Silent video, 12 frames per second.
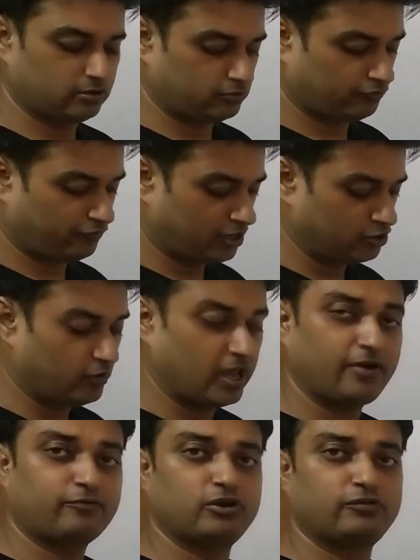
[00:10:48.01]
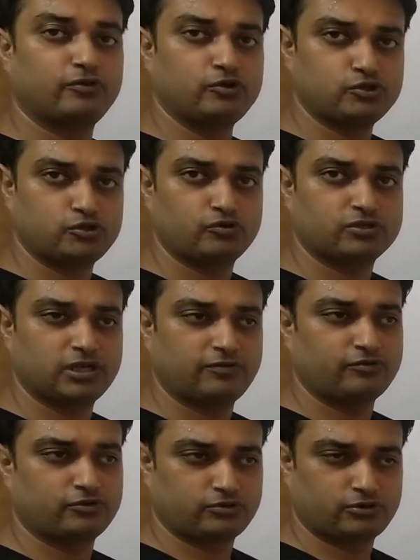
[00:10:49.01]
when you have to introduce yourself
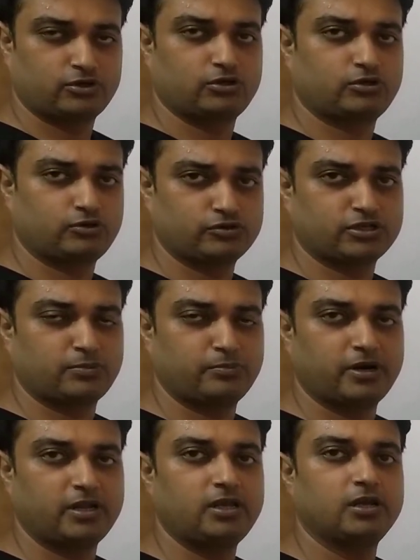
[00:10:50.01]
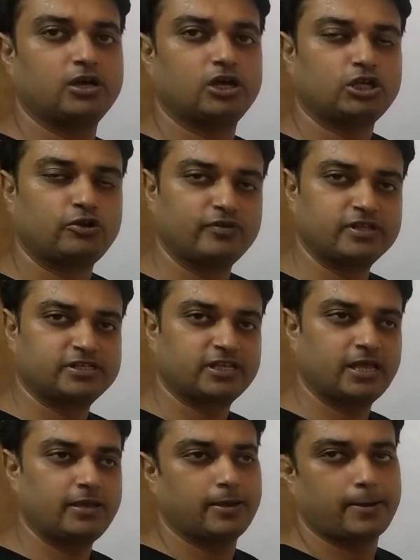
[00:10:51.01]
to somebody, you will
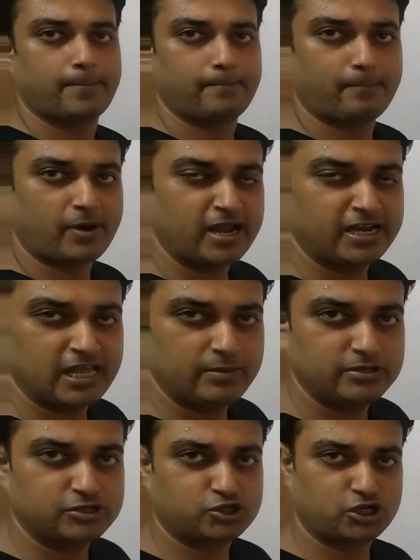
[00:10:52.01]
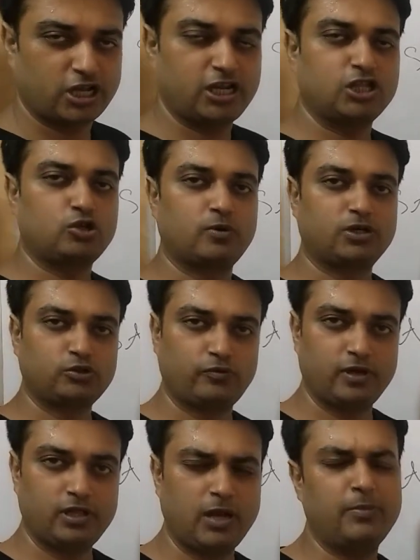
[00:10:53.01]
say, my name is Shailen Kumar
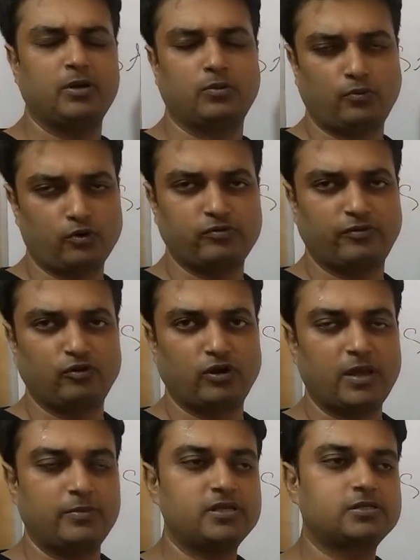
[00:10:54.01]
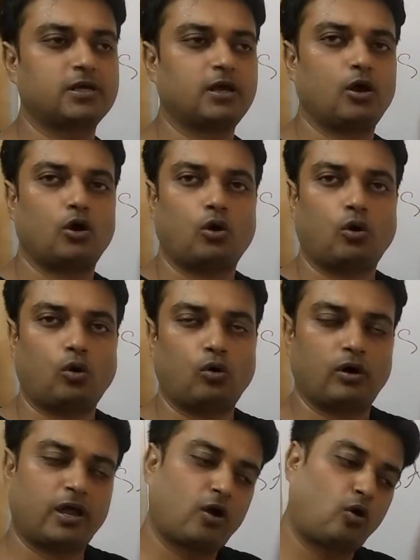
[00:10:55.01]
Dwivedi, I mean whatever your name is,
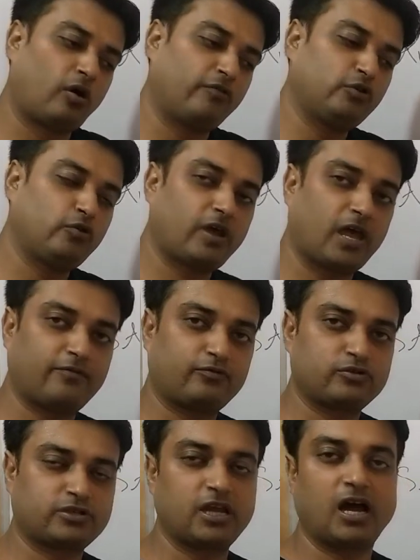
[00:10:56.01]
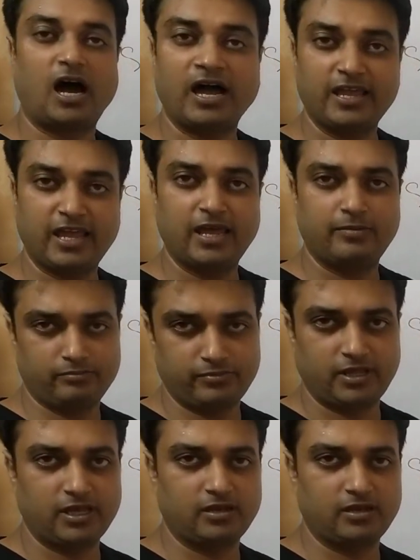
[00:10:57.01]
or you have to say I am